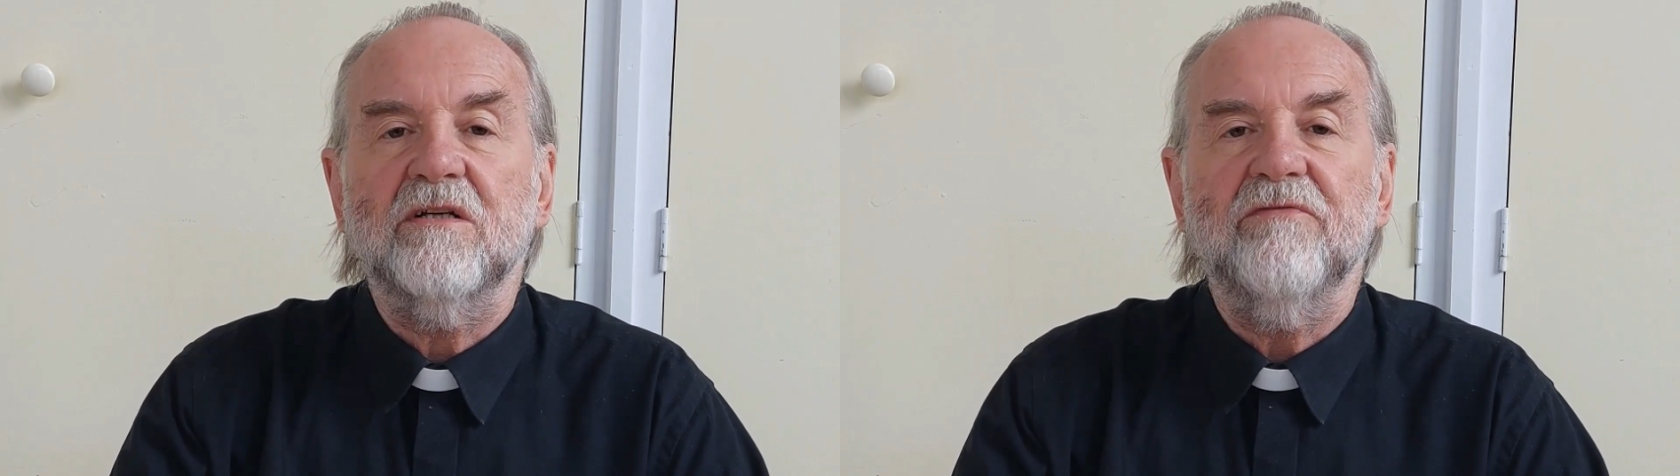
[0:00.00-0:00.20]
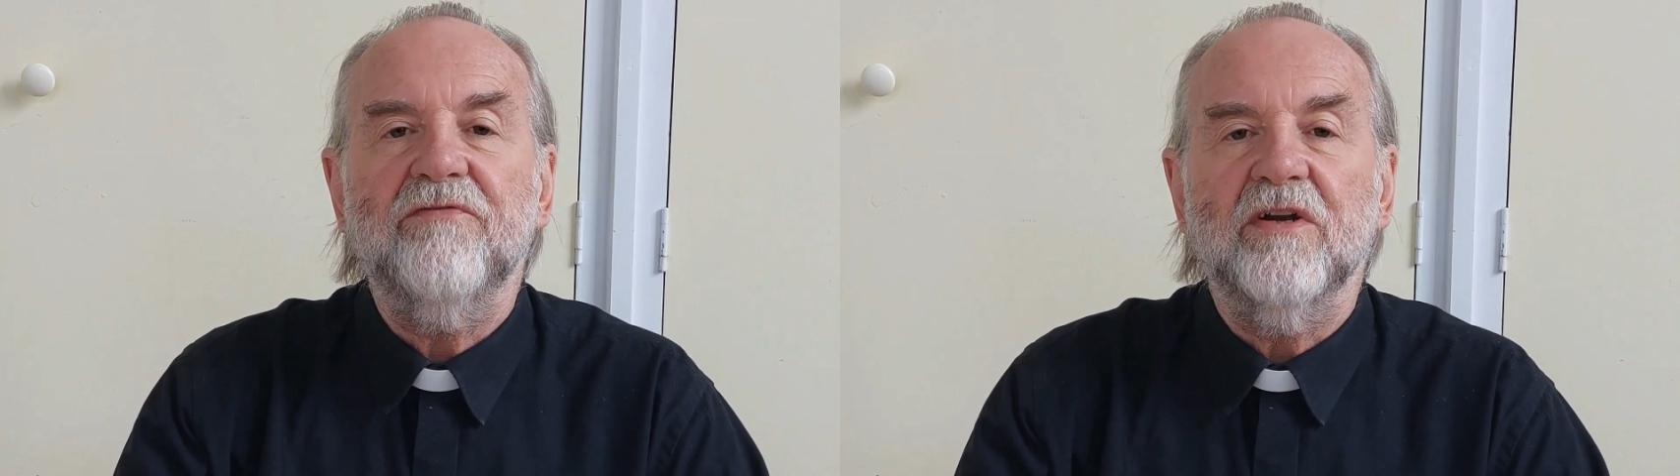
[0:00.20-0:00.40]

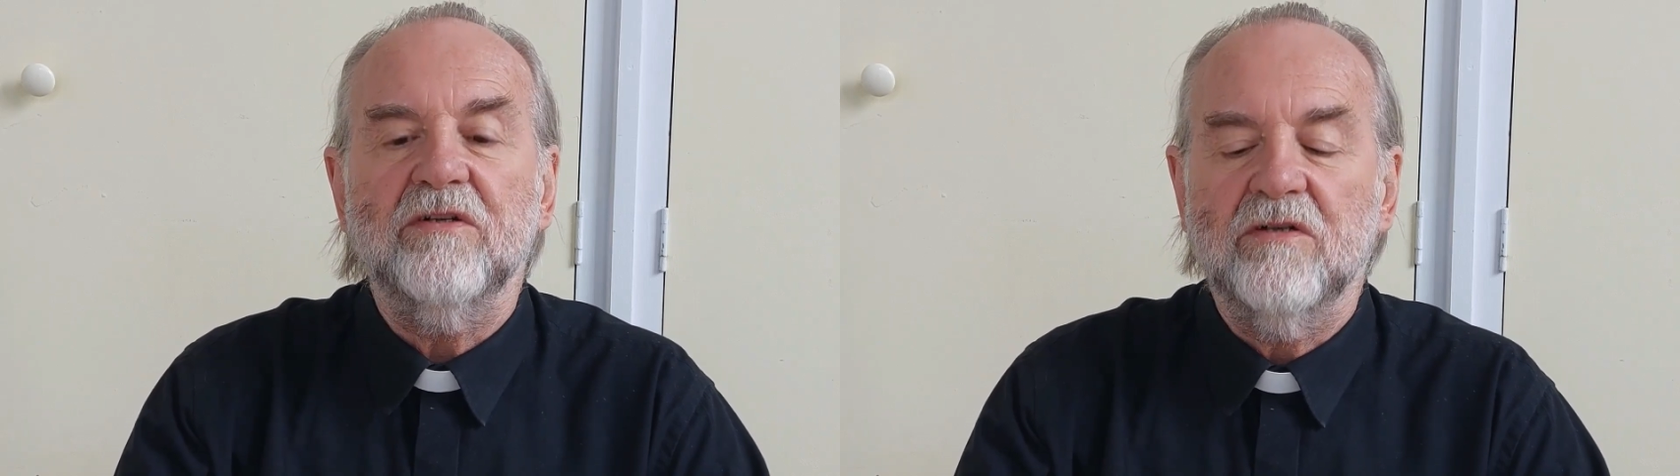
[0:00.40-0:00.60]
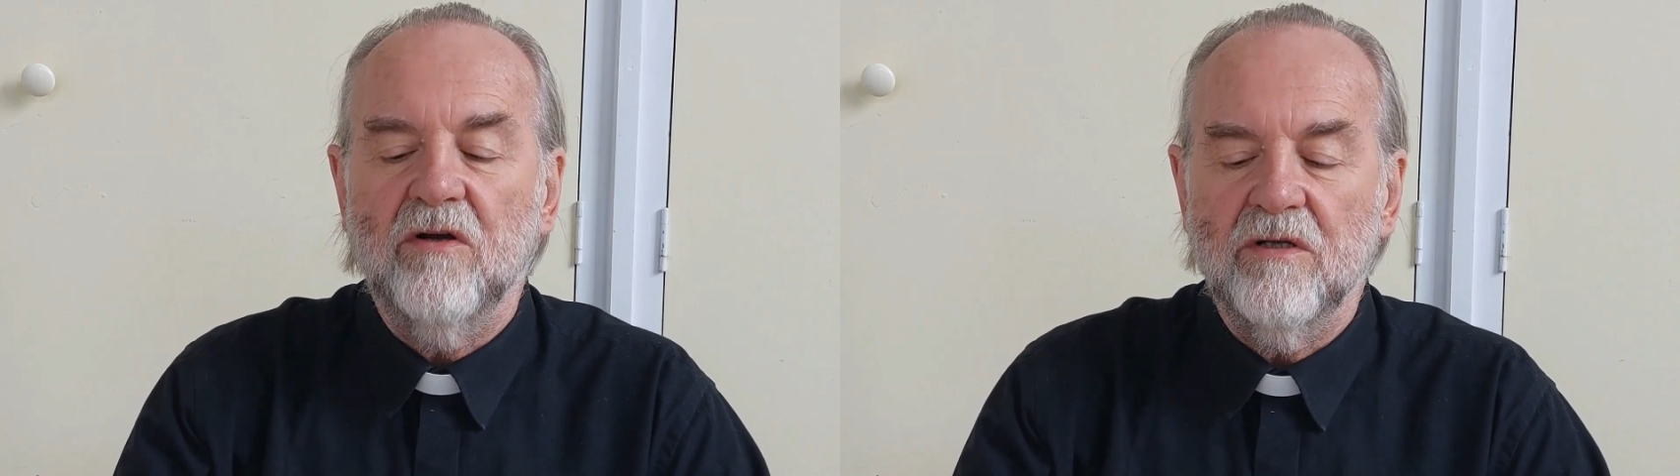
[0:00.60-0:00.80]

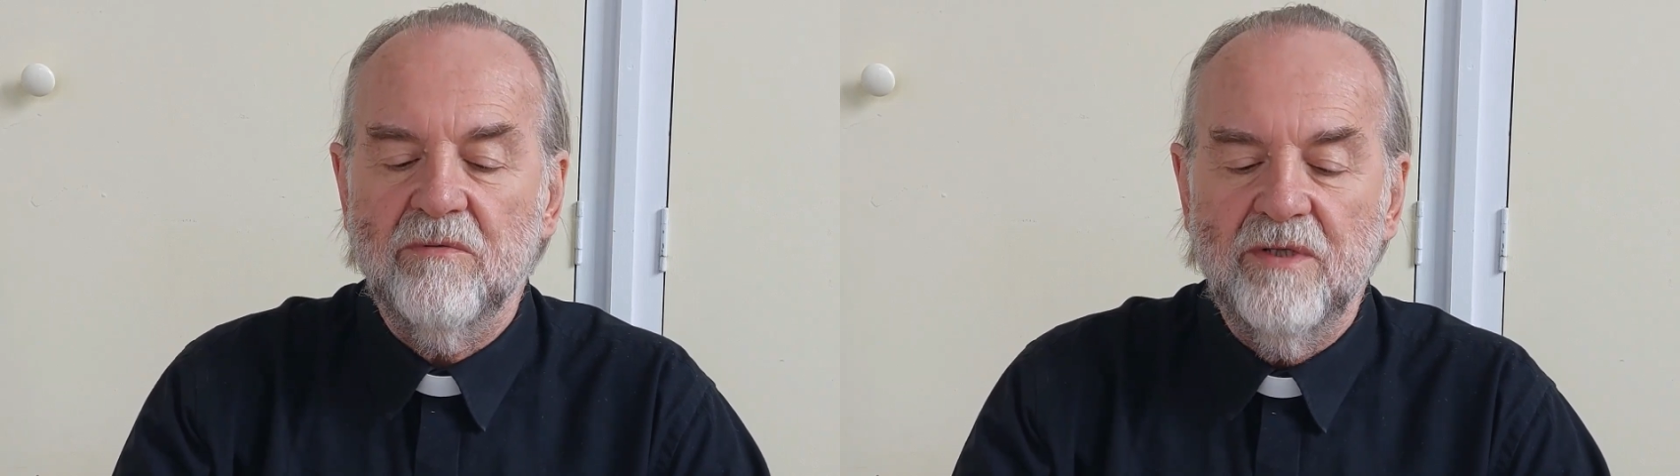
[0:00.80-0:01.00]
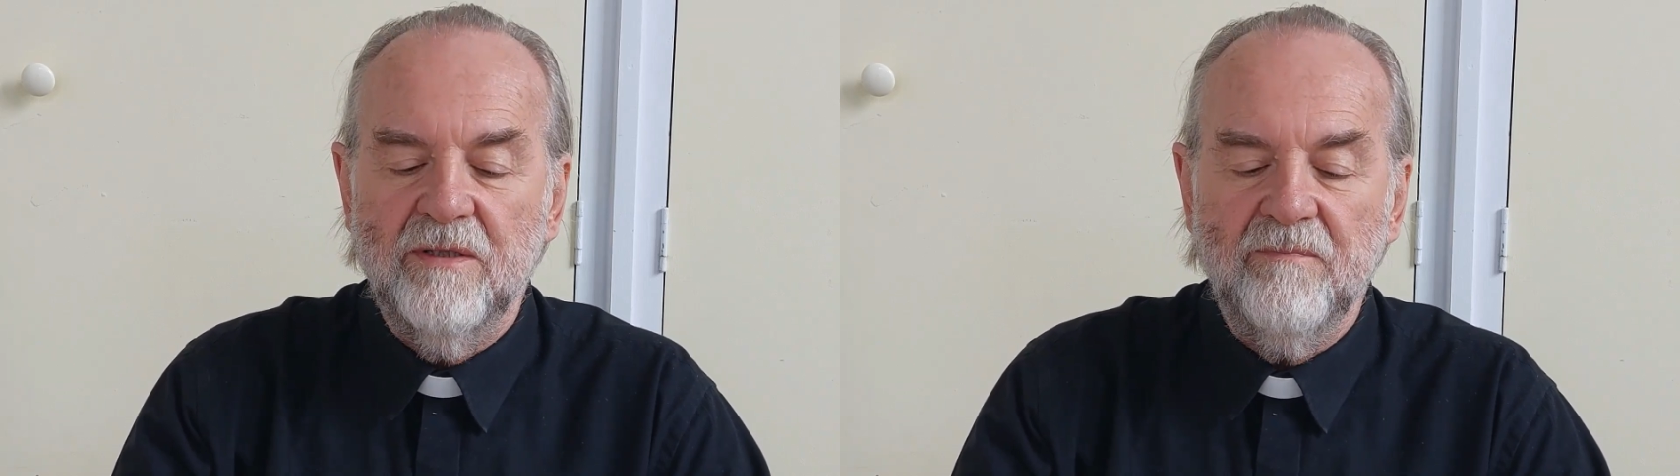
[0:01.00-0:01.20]
confront God
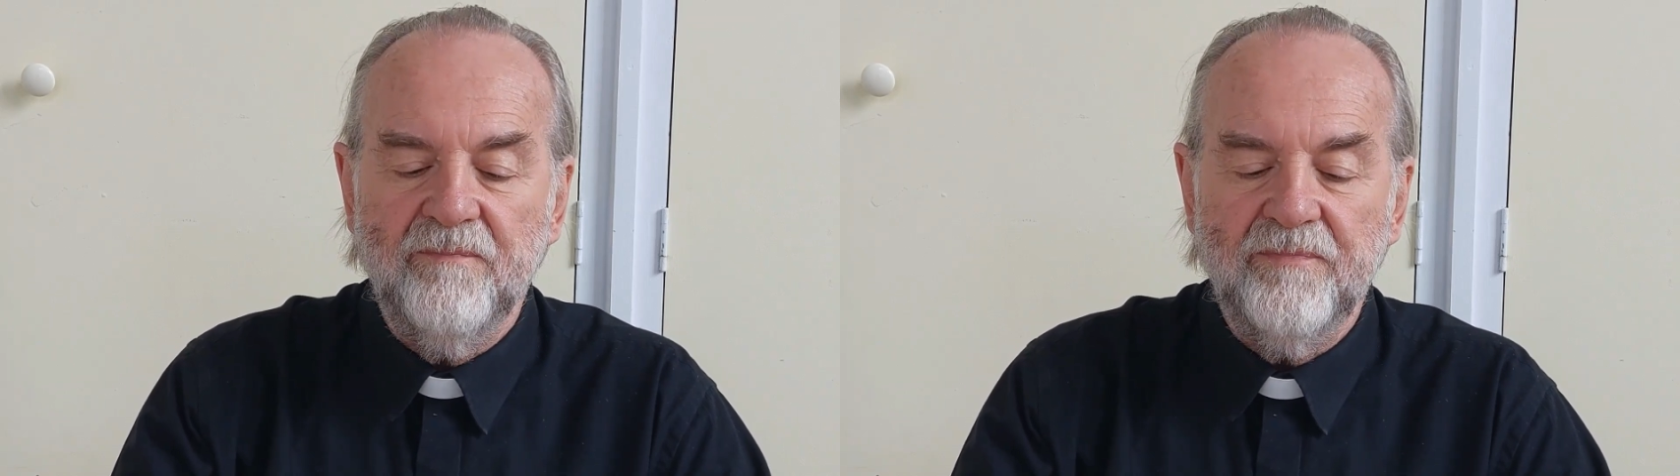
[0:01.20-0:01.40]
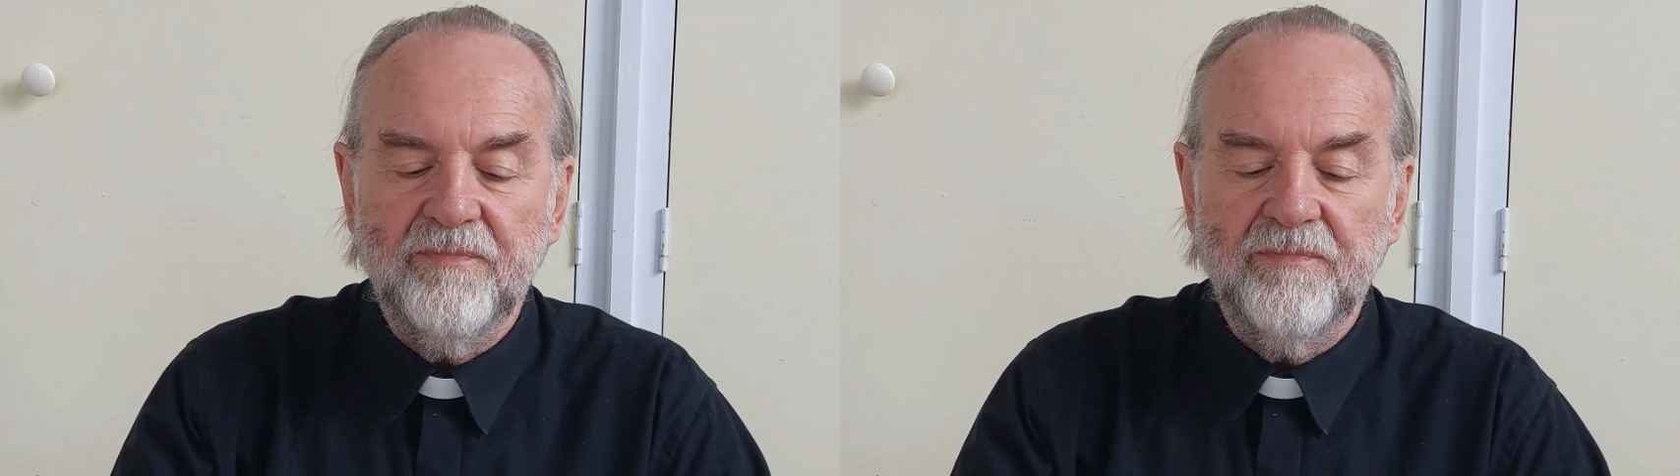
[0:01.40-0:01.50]
with them.